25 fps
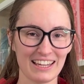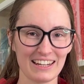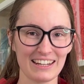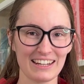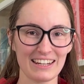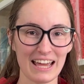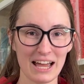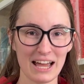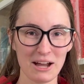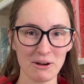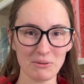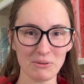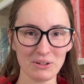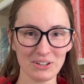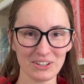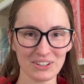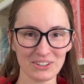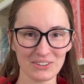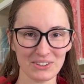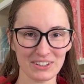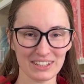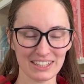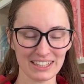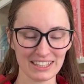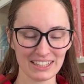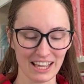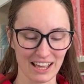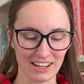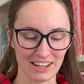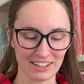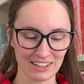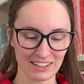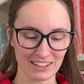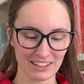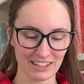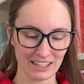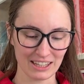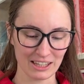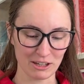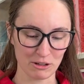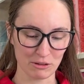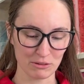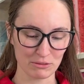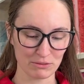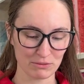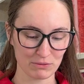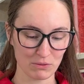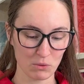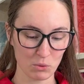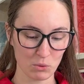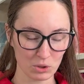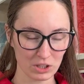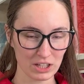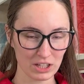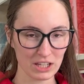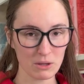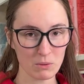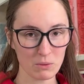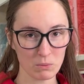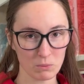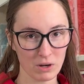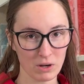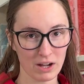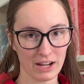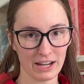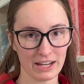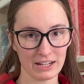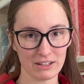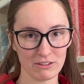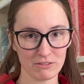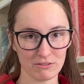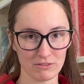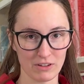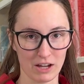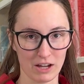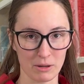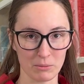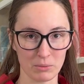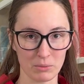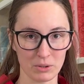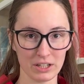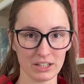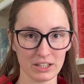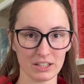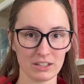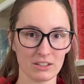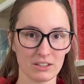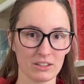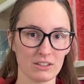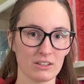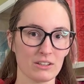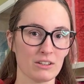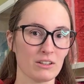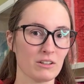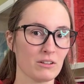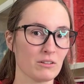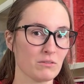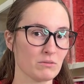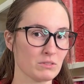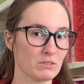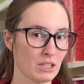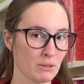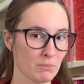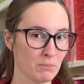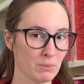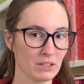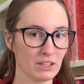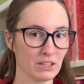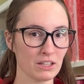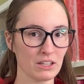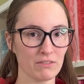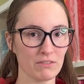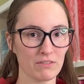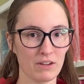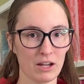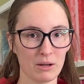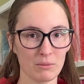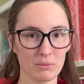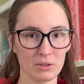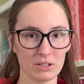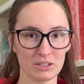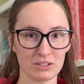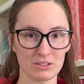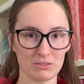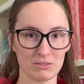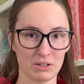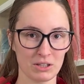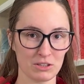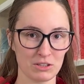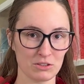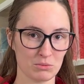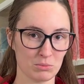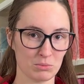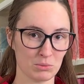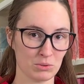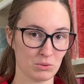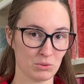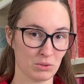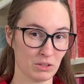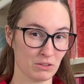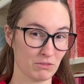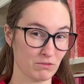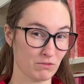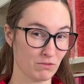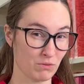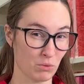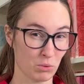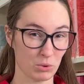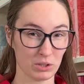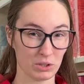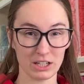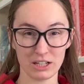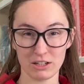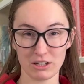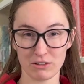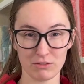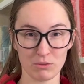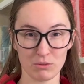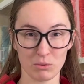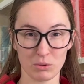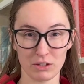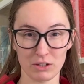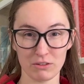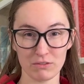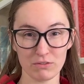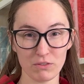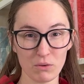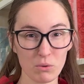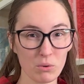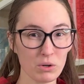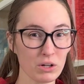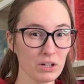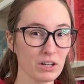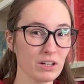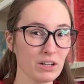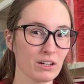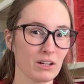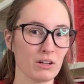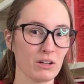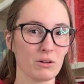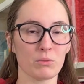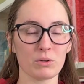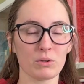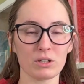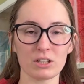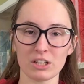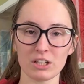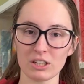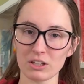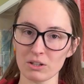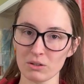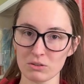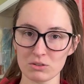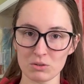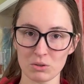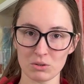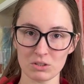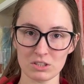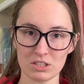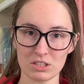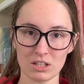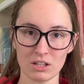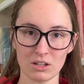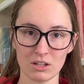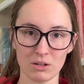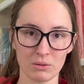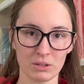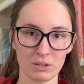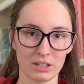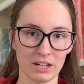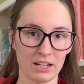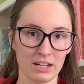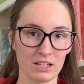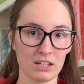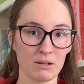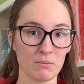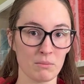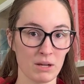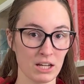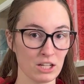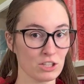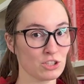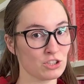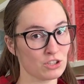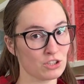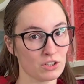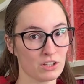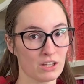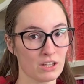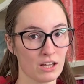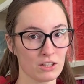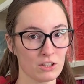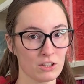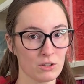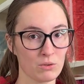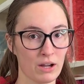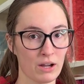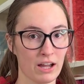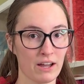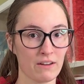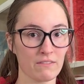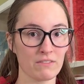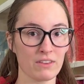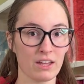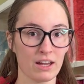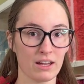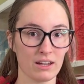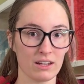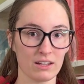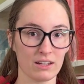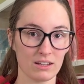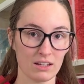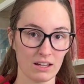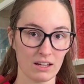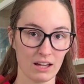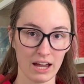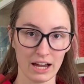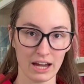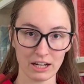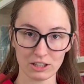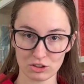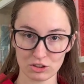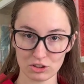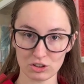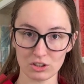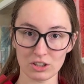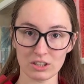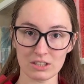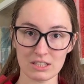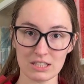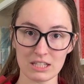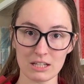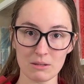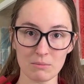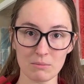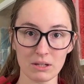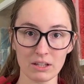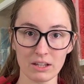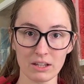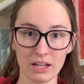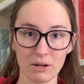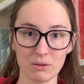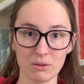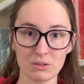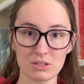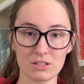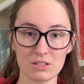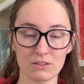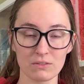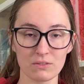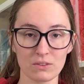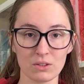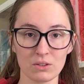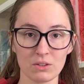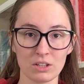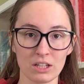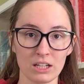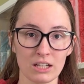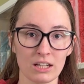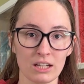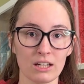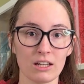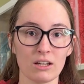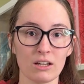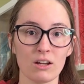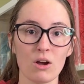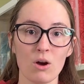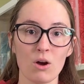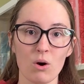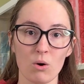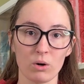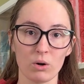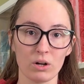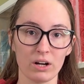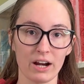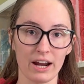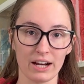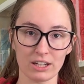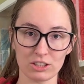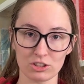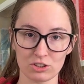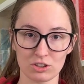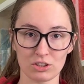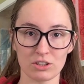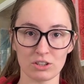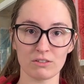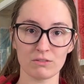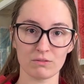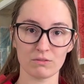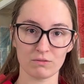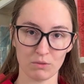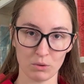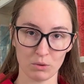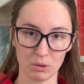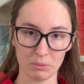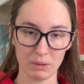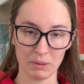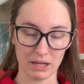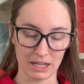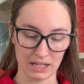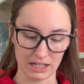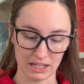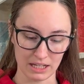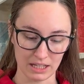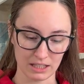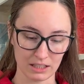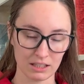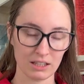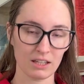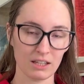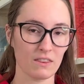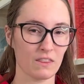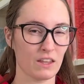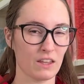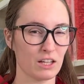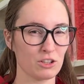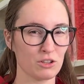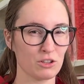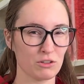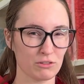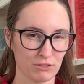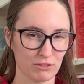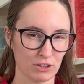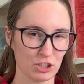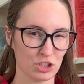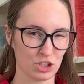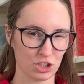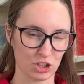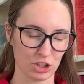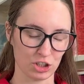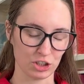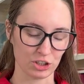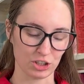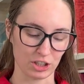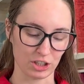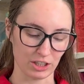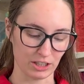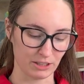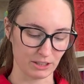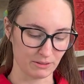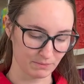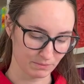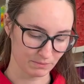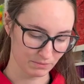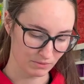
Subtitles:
Now we are going to calculate a 40 wide fabric. Typically fabrics range between 40 to 44. We're going to go towards the lower end to make sure that you have that extra seam allowance if you need it, or extra for pinning, then you're for sure good.